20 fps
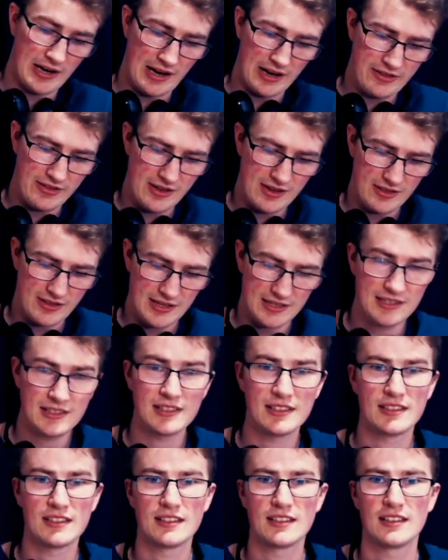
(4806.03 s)
I think
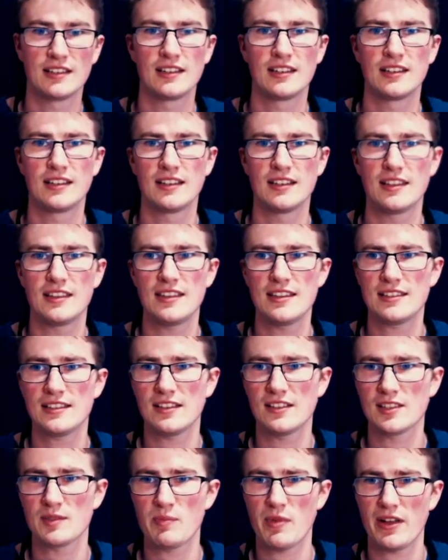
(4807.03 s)
this
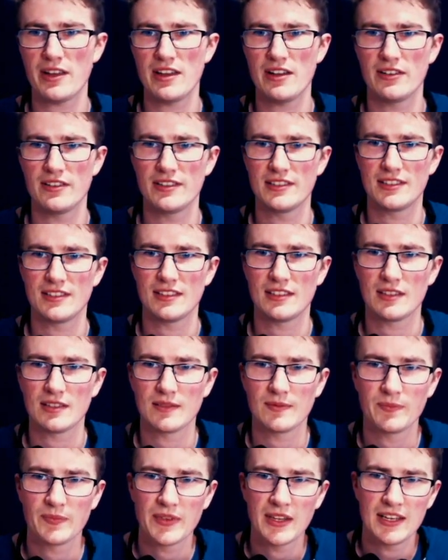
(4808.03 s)
little spot here is
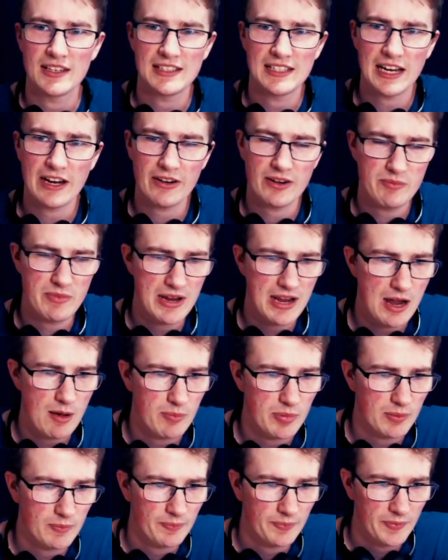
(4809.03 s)
tearing me
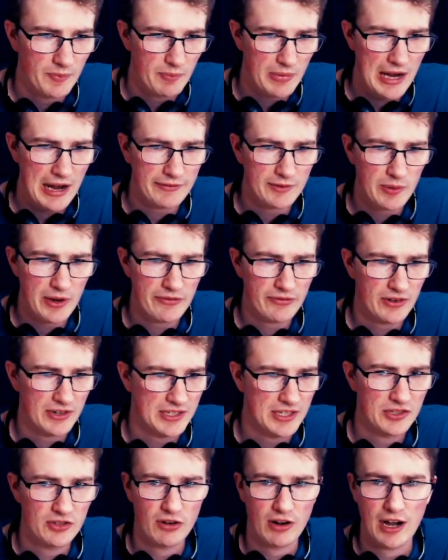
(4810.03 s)
up, but I have to wait for it
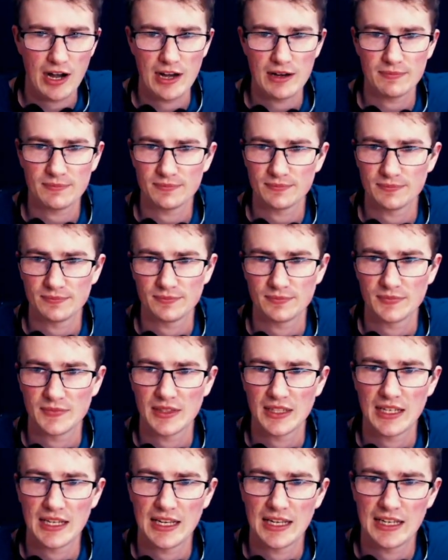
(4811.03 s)
to dry.
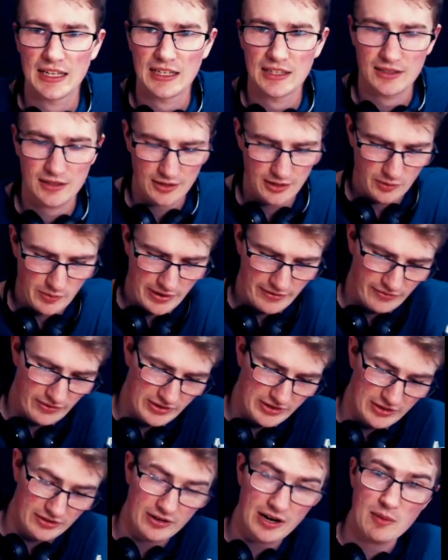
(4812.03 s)
Gotta wait for it
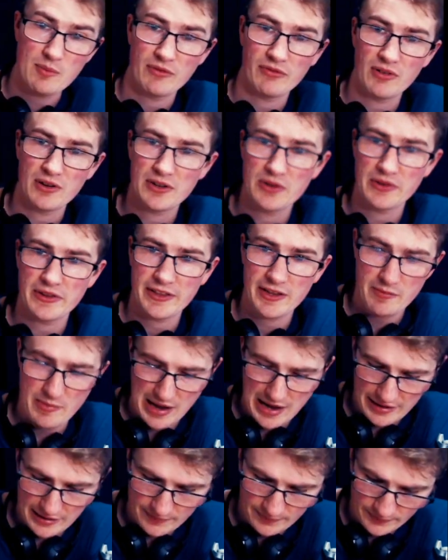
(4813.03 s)
to dry before I do anything
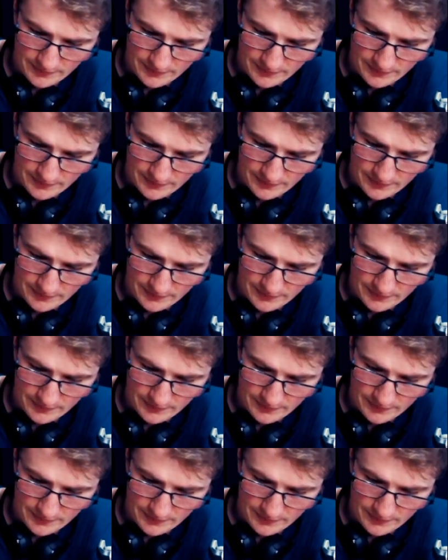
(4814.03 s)
about it.